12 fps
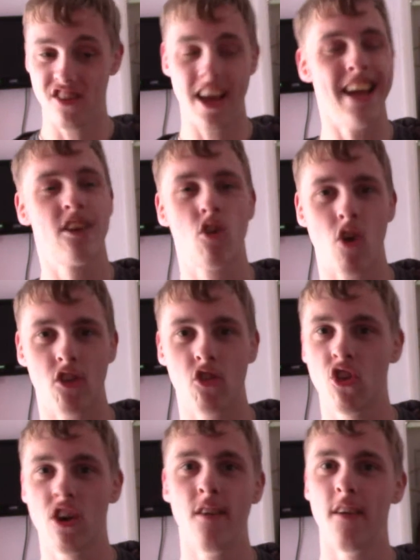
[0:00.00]
his head
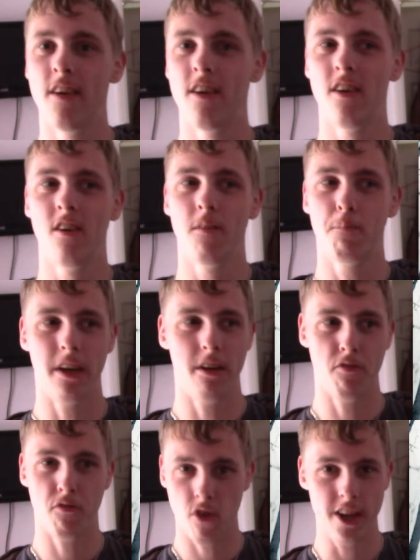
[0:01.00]
crushed by
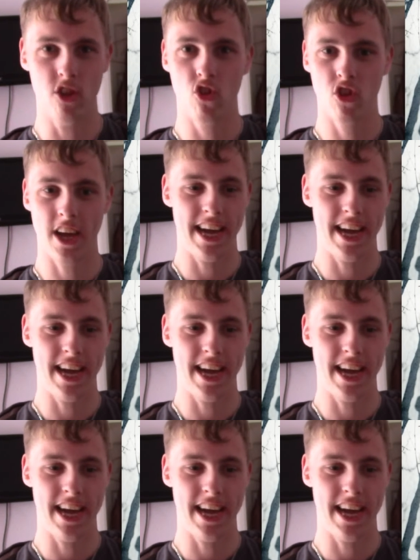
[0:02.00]
a fridge.